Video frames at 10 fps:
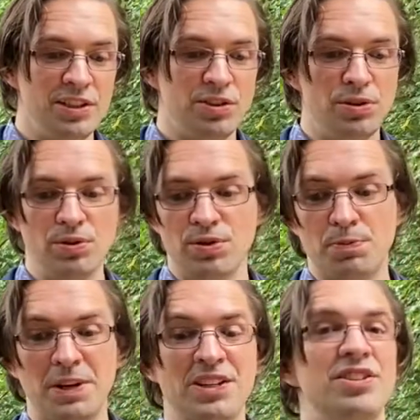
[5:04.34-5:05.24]
to
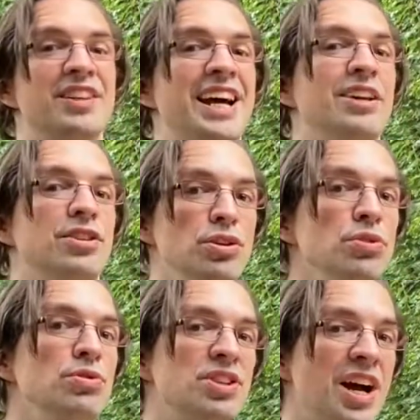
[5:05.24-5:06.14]
spend that
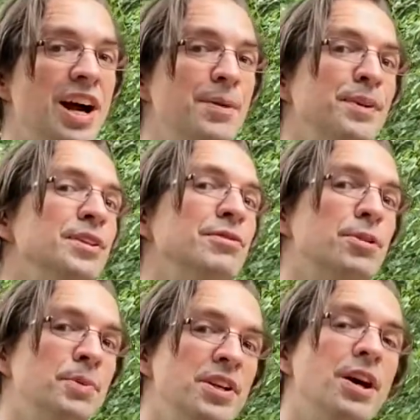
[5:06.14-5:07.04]
new time that you've
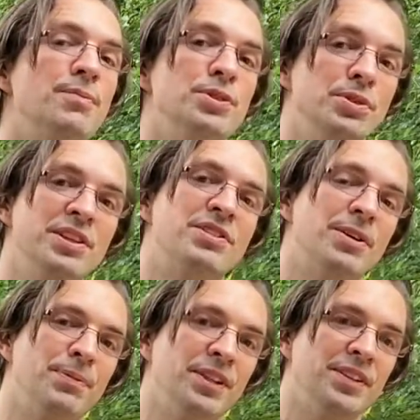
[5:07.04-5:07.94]
opened up doing
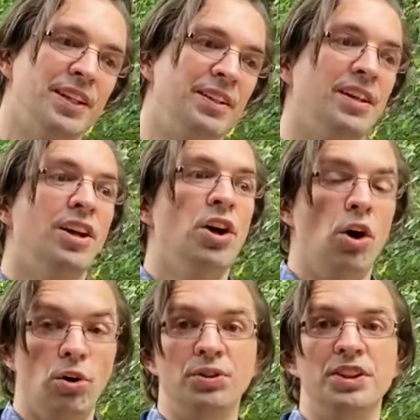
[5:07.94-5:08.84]
something that
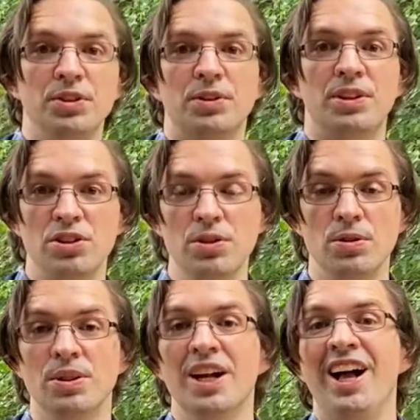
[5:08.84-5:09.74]
only you can do.
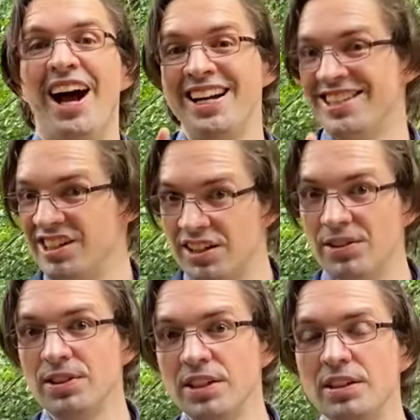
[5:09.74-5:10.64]

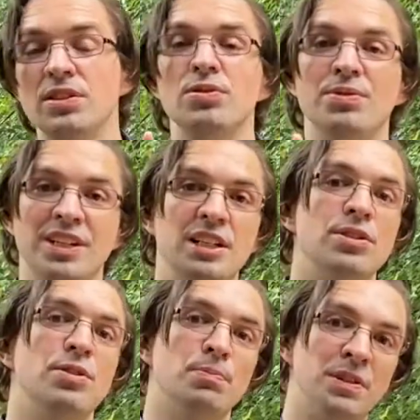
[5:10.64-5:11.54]
Ideally, you get
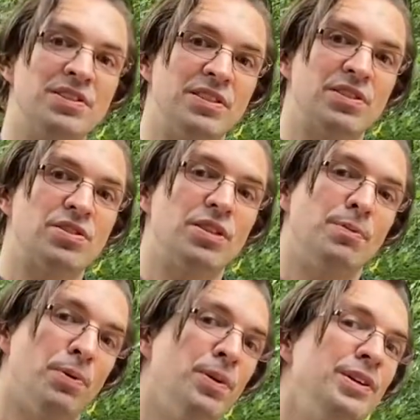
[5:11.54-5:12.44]
your business to the
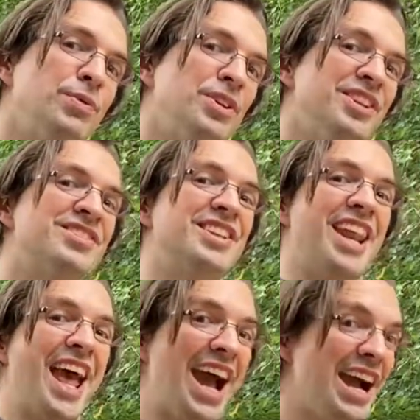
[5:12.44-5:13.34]
point where it's an
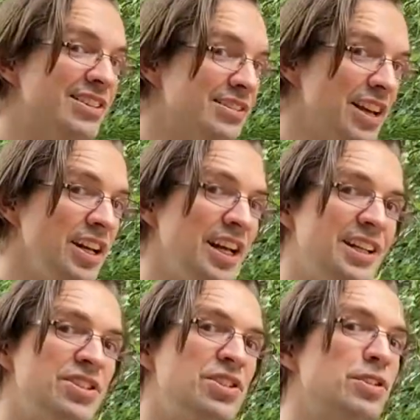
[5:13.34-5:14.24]
asset and
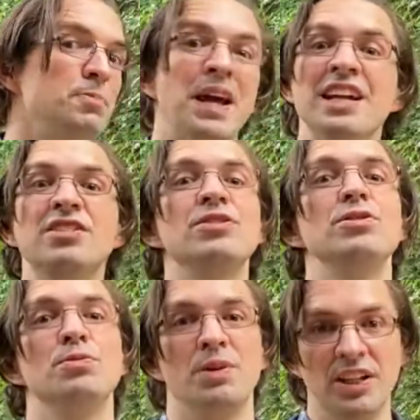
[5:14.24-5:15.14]
it just pays
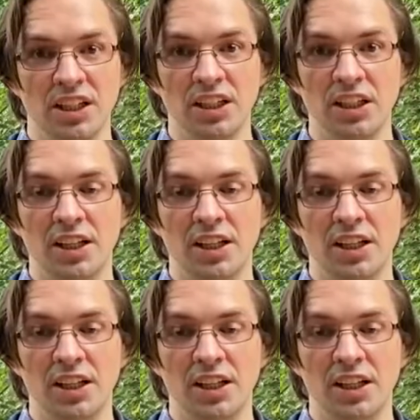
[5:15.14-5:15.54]
you money